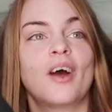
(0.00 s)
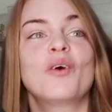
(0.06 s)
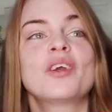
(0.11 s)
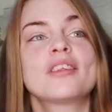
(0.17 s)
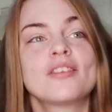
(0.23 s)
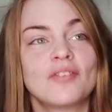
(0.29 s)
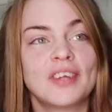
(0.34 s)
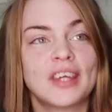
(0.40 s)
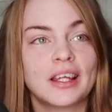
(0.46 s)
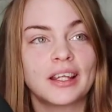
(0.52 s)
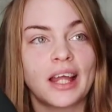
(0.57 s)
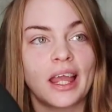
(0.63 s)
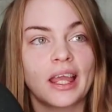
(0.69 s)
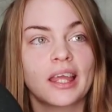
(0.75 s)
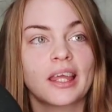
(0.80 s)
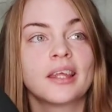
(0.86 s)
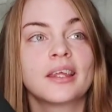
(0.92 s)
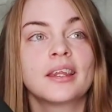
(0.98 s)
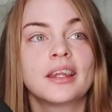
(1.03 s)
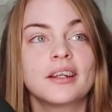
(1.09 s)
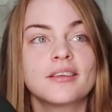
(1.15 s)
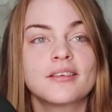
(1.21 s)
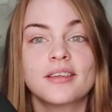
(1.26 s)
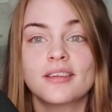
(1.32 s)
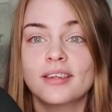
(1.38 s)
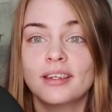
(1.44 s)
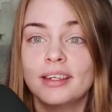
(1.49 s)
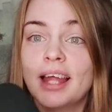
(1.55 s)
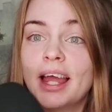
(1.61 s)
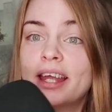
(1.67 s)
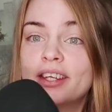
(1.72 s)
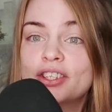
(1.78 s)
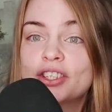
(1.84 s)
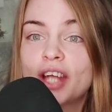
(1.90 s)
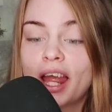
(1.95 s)
always feel like there's this
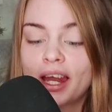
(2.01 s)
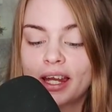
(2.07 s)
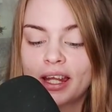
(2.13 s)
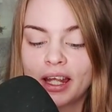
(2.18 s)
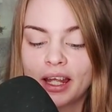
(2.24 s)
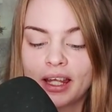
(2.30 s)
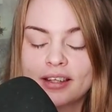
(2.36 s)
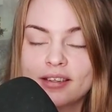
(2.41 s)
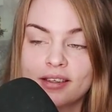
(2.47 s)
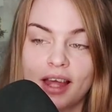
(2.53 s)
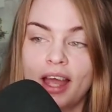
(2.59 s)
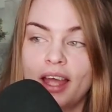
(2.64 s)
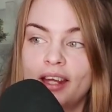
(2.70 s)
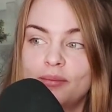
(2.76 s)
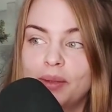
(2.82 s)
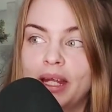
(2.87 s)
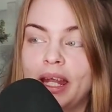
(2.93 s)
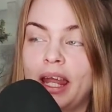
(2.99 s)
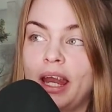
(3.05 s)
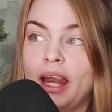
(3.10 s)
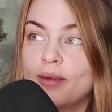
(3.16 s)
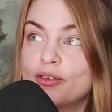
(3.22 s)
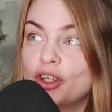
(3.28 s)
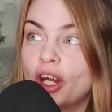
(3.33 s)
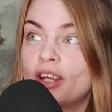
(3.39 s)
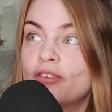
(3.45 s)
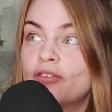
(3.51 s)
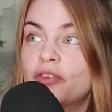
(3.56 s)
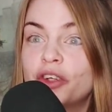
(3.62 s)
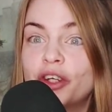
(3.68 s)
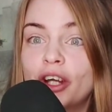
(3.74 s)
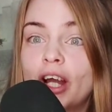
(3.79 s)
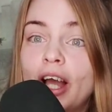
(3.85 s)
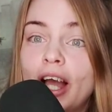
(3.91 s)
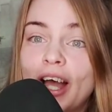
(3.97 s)
light shining inside me, and I'm trying to
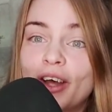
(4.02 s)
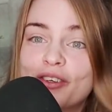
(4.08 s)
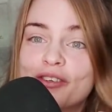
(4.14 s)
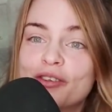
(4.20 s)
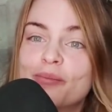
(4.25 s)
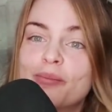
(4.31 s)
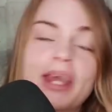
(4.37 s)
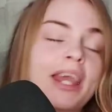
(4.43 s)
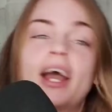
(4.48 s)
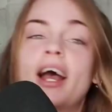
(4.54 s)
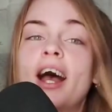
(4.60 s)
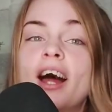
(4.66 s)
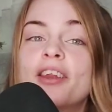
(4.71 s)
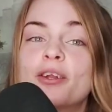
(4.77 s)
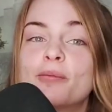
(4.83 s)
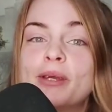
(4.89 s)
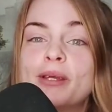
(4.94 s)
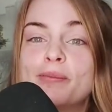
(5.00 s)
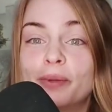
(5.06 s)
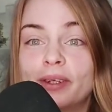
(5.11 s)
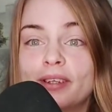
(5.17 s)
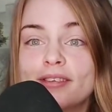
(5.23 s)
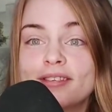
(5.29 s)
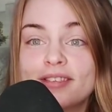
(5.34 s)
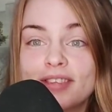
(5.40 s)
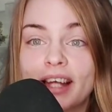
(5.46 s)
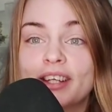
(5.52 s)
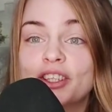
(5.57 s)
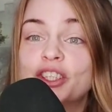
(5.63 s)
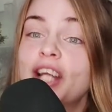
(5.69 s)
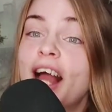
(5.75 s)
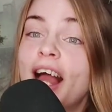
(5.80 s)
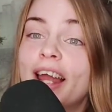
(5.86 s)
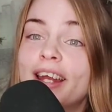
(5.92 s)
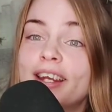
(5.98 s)
figure out how to make other people's
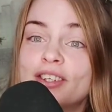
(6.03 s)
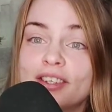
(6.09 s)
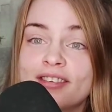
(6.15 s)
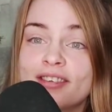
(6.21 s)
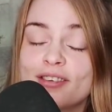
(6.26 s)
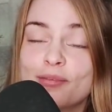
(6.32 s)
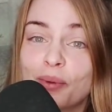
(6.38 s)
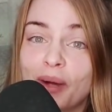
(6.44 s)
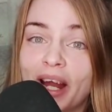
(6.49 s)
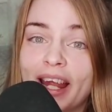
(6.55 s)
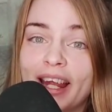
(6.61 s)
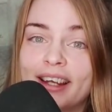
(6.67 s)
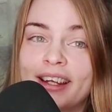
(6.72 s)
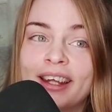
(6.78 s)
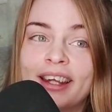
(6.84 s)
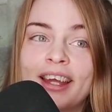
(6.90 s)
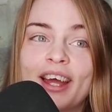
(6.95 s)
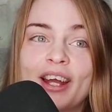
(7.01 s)
sunshine just as bright,